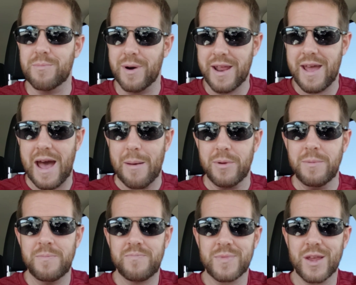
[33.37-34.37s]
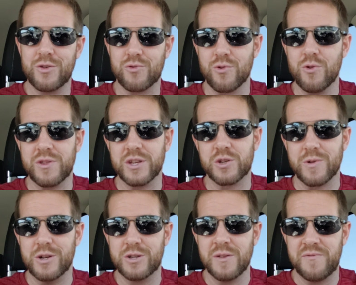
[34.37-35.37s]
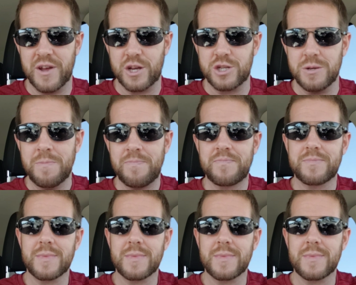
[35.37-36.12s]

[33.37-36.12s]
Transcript: but it happened. Truth is stranger than fiction.